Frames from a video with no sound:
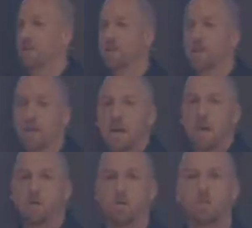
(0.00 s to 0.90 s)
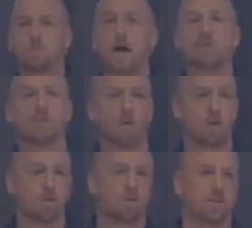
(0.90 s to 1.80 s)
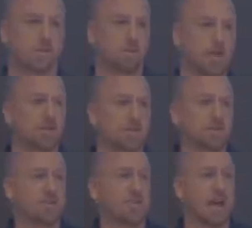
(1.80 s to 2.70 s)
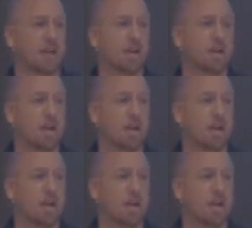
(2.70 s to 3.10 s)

we respond to normal situations. This is how